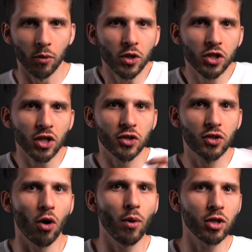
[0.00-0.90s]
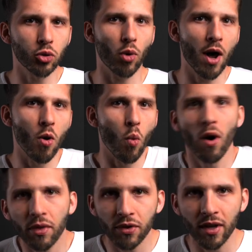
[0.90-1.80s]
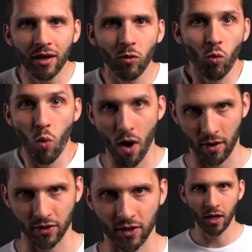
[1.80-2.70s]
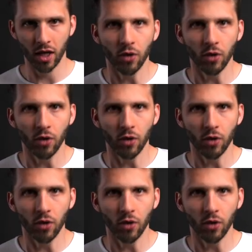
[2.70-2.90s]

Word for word: that we just go and try one thing once.